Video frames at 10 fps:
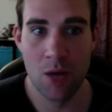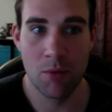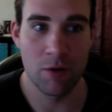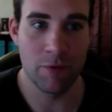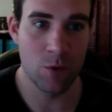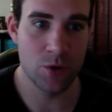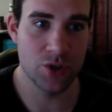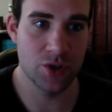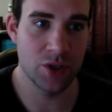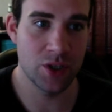But
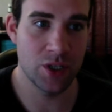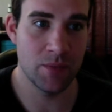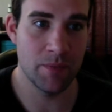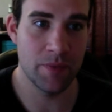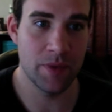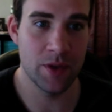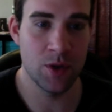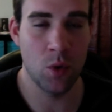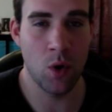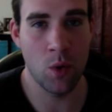unfortunately,
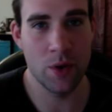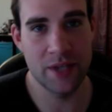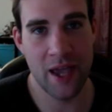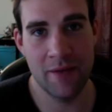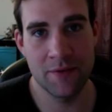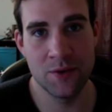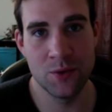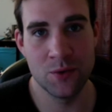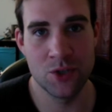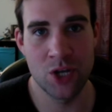you always have
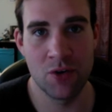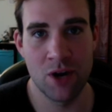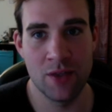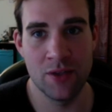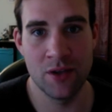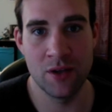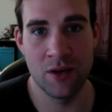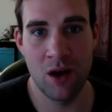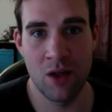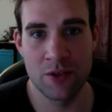to generate the
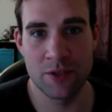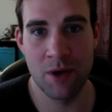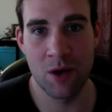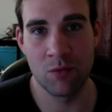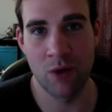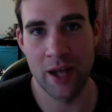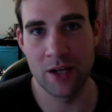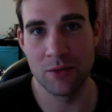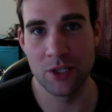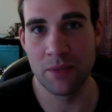other spell
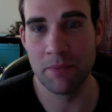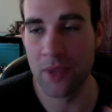randomly,